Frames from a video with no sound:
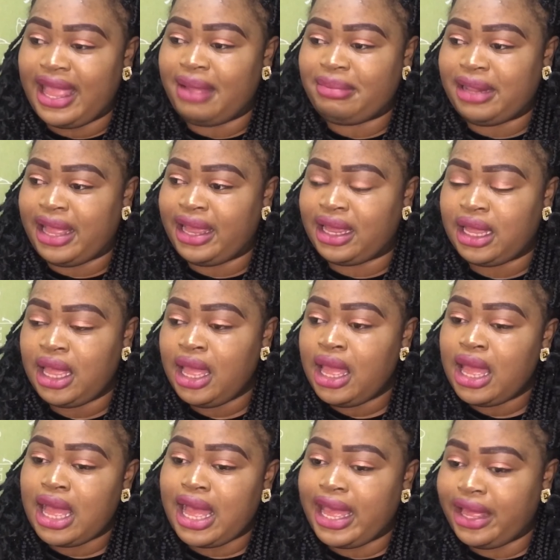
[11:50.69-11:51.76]
Like,
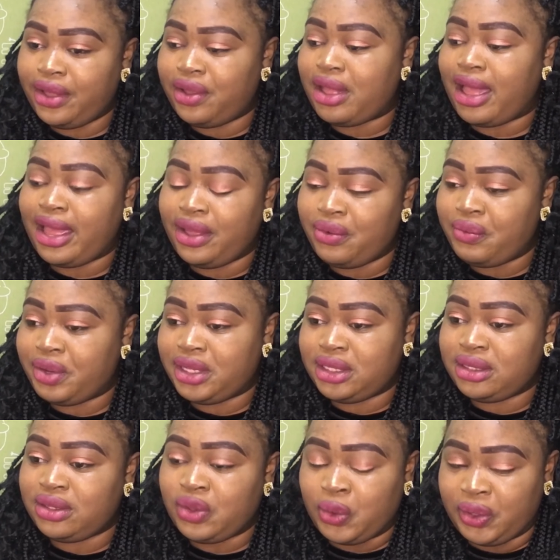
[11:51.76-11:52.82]
I already
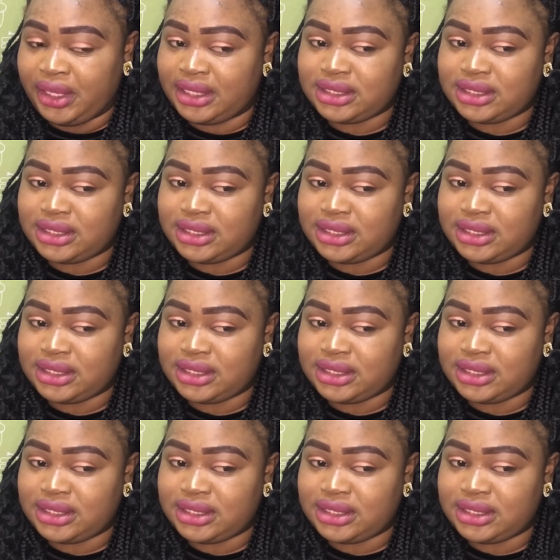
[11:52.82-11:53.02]
noticed,